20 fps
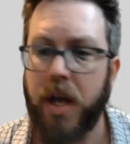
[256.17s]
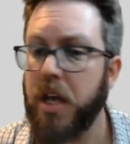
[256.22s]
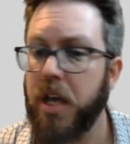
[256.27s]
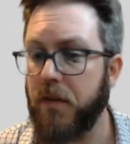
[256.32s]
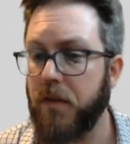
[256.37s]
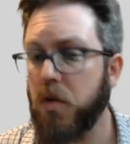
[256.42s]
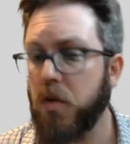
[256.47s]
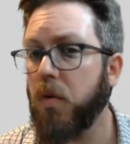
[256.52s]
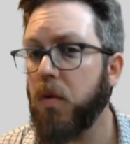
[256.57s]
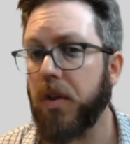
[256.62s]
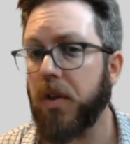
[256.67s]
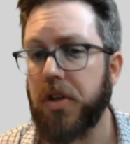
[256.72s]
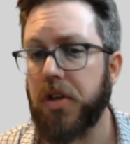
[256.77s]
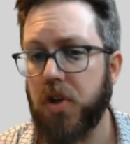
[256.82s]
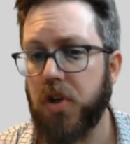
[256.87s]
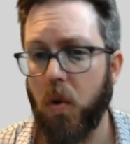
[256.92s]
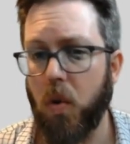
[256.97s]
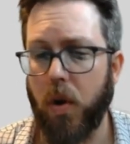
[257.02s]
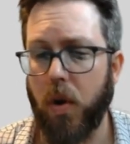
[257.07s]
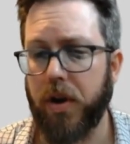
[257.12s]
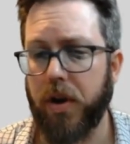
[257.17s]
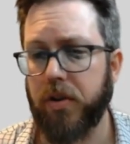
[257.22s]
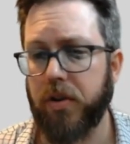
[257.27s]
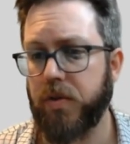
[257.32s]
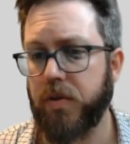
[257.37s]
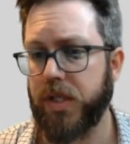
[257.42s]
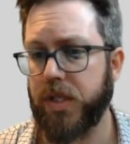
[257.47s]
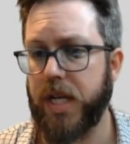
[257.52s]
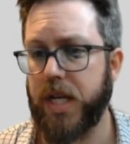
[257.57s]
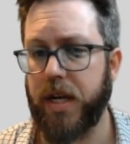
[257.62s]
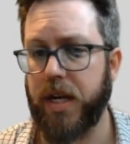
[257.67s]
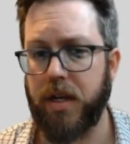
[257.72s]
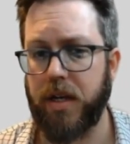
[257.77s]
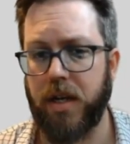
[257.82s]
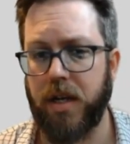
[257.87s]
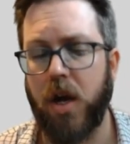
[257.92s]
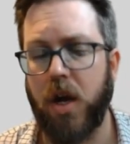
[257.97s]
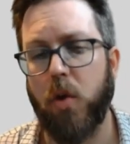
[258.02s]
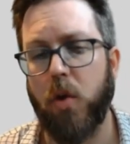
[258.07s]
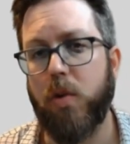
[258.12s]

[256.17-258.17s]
If you really don't want to lose data,